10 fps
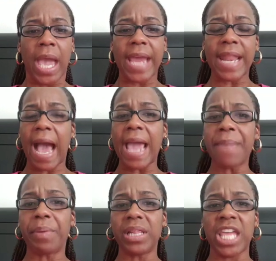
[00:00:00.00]
And
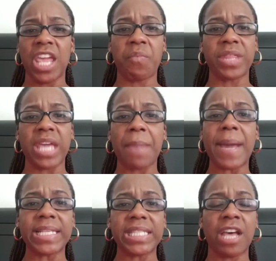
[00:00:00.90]
I believe
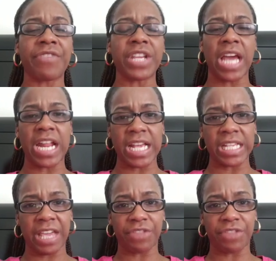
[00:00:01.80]
within myself that uh,